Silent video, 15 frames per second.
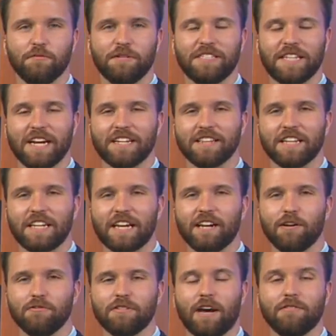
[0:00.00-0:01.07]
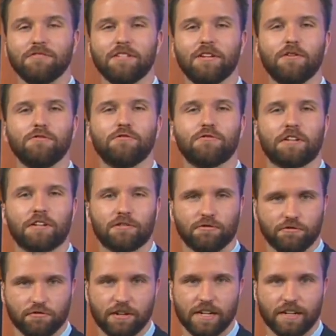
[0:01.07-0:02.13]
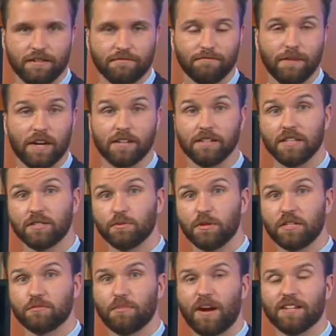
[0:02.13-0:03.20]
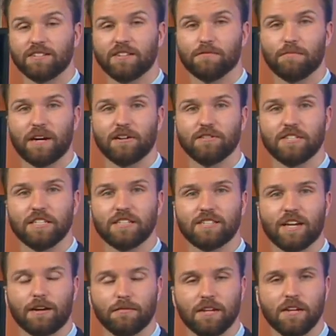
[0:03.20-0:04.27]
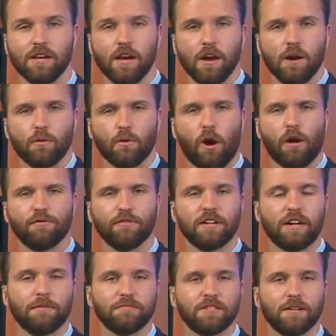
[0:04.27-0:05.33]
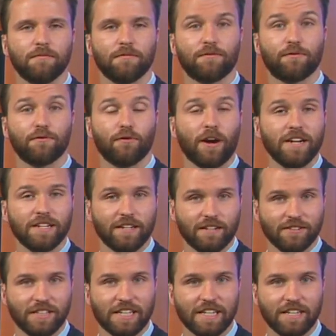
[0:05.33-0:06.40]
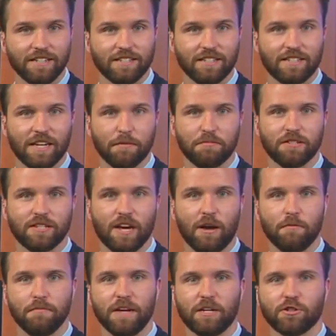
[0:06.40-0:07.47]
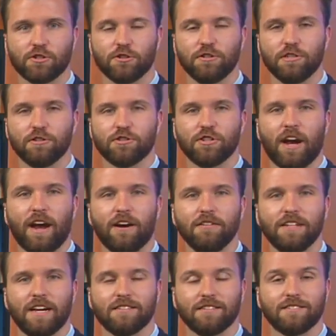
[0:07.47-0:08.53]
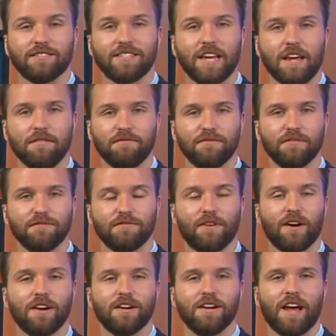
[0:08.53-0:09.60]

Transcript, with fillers: be taking the kiddos out to go trick or treating. And in this week's Positive Parenting segment, we're offering up some frighteningly easy tips to help make sure your child has a safe, fun